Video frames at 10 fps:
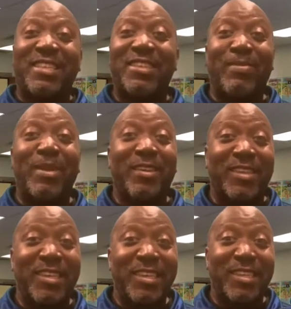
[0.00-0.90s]
is where the
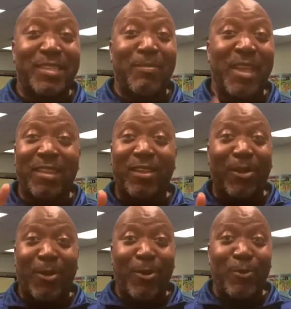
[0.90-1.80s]
kids make
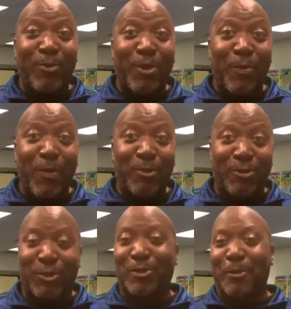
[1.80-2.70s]
their own
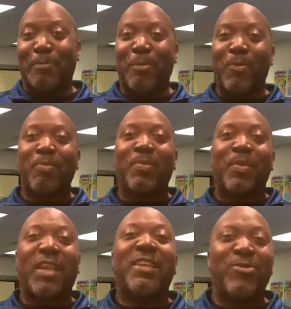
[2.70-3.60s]
commercial.
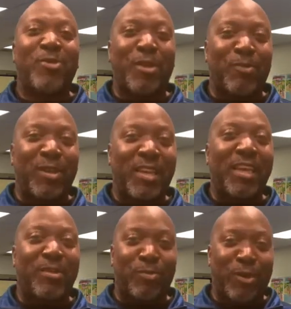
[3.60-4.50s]
And you can let
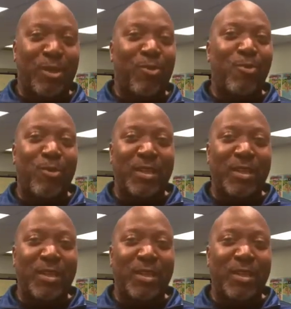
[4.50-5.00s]
them record